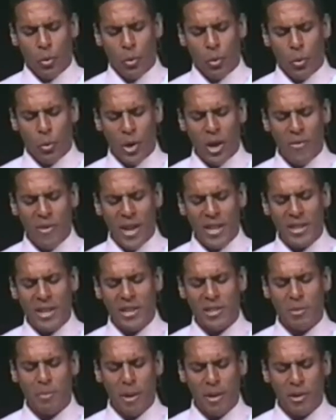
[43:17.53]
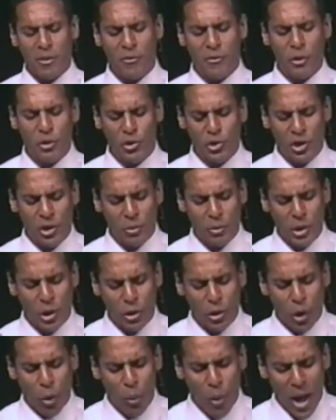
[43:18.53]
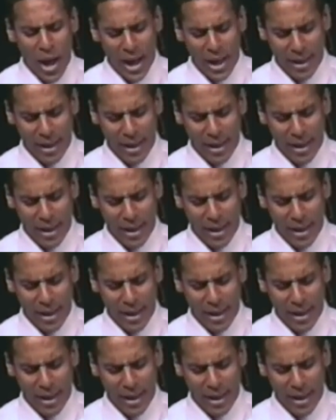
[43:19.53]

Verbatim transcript: We have ideas about the future, and we don't know why.